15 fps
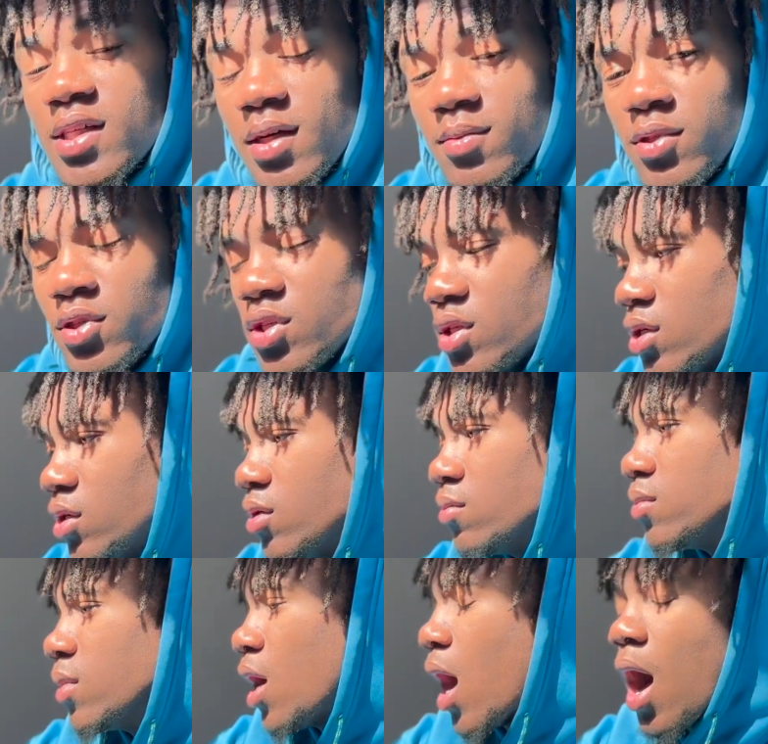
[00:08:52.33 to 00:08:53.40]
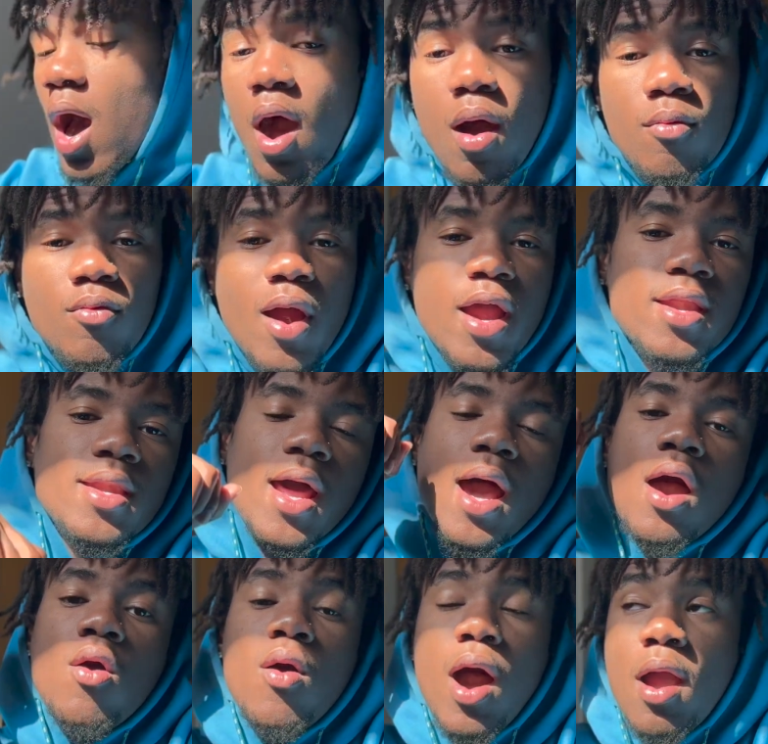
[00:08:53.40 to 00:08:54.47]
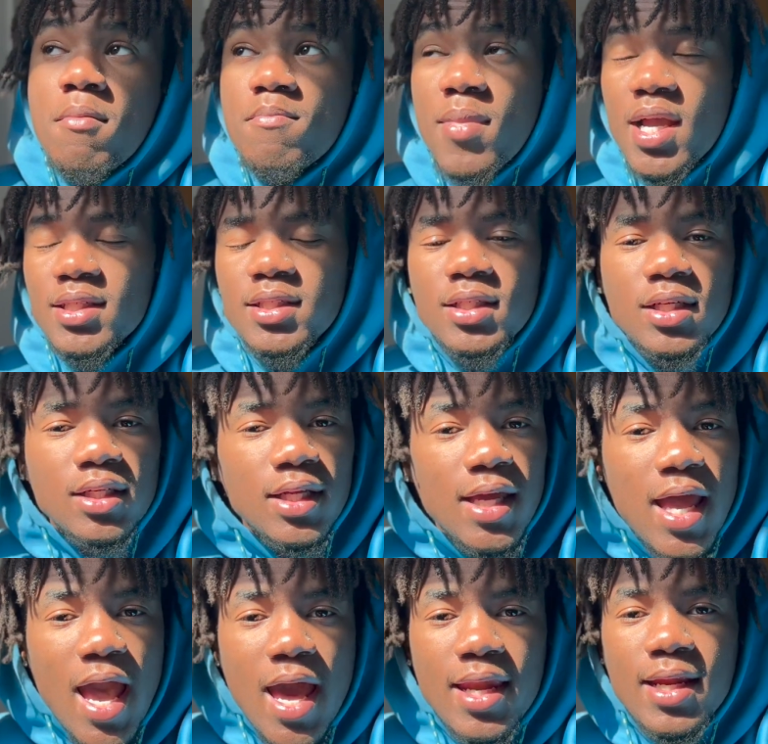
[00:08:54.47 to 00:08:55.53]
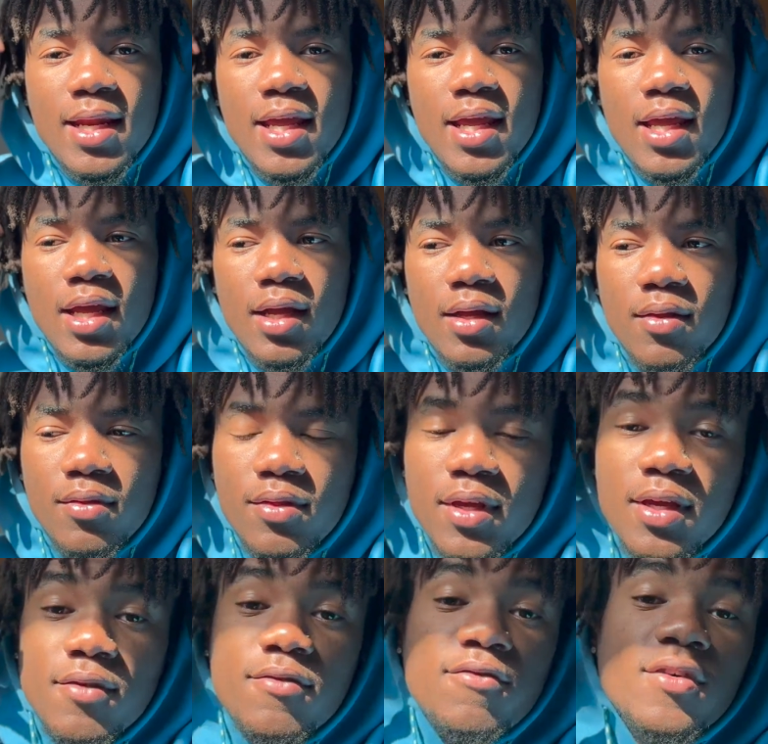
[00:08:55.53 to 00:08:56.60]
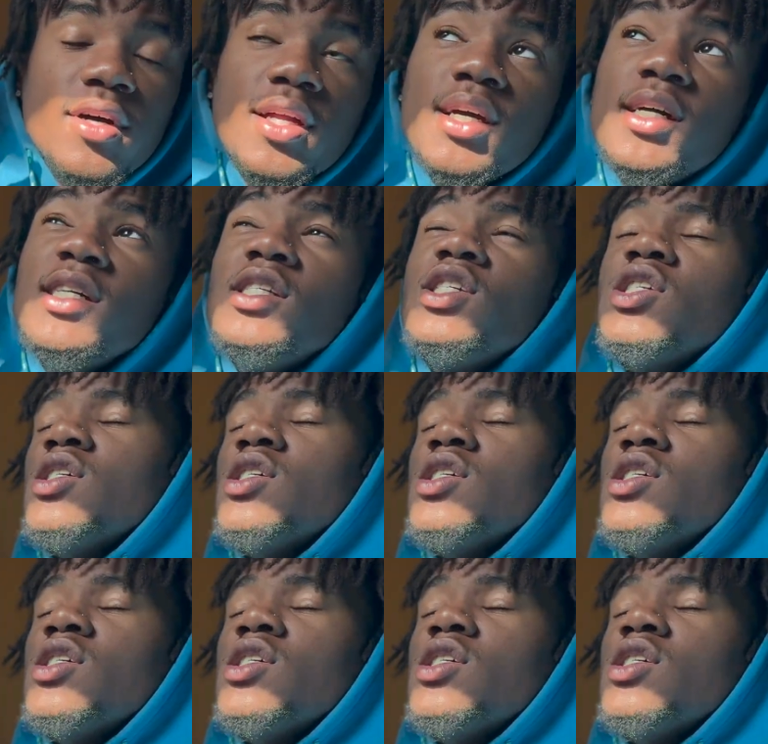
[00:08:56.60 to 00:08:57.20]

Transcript: up, YouTube? Right now I'm basically editing the footage